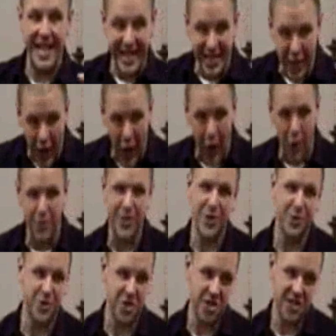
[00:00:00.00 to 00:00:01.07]
He knows
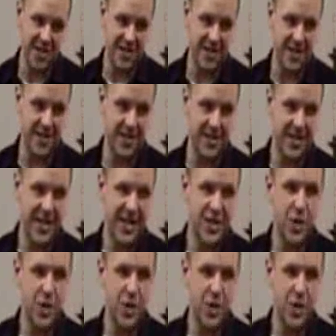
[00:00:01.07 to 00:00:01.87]
who Jesus is.